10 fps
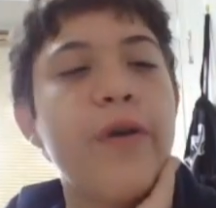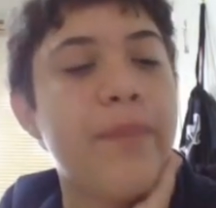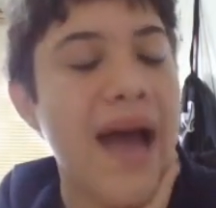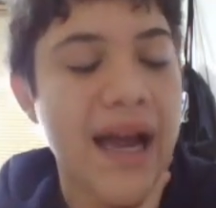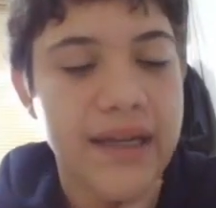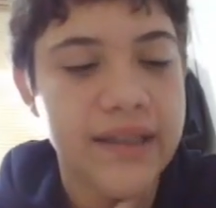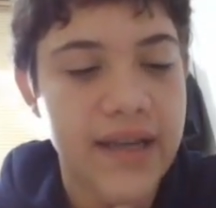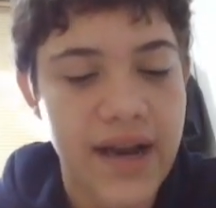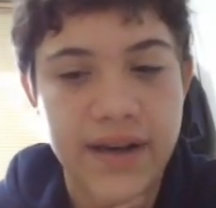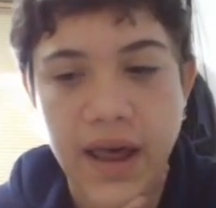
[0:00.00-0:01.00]
we're back.
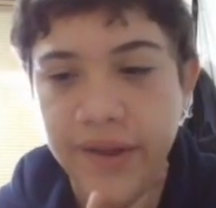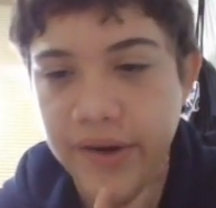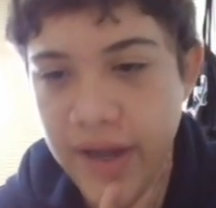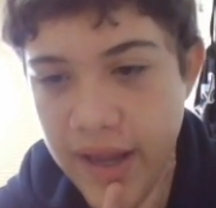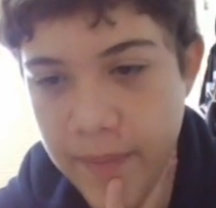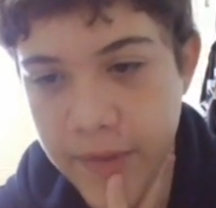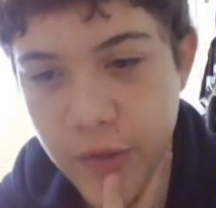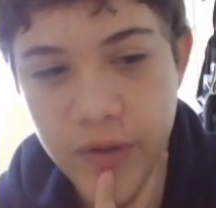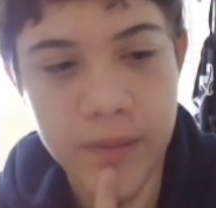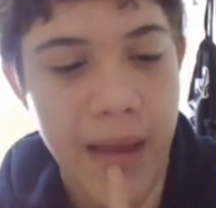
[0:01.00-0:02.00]
Another game
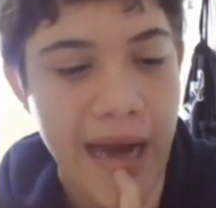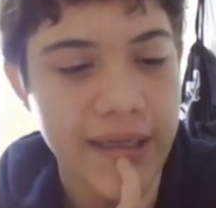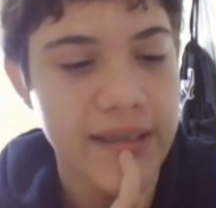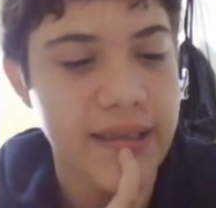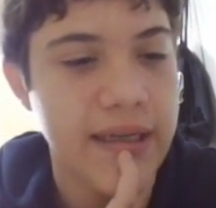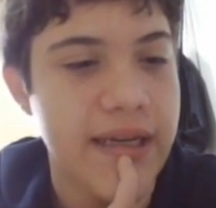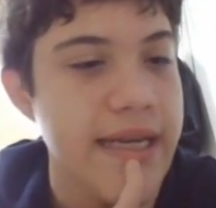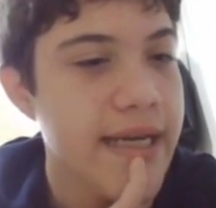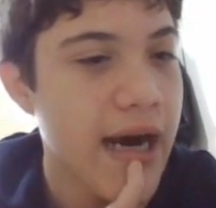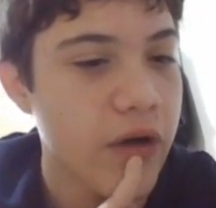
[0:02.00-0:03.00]
between Magnus and
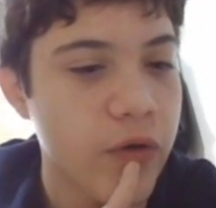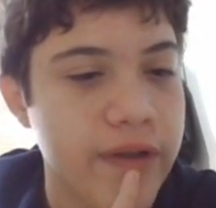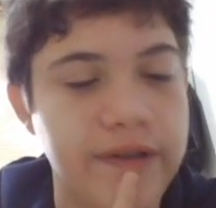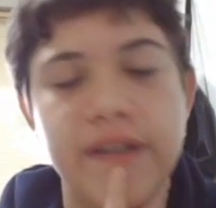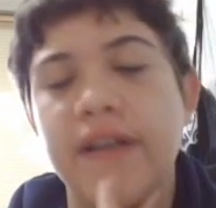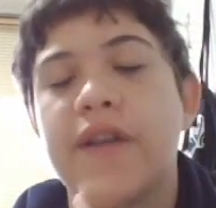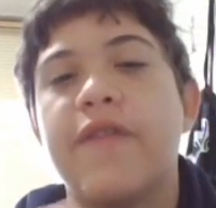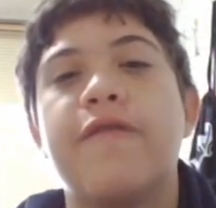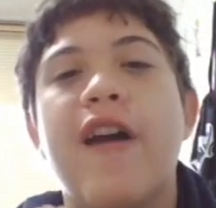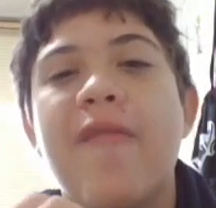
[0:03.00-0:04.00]
Hikaru. This is
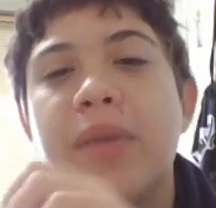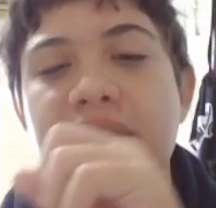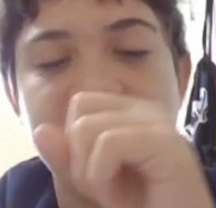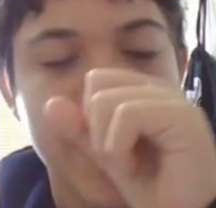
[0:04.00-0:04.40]
another 5-minute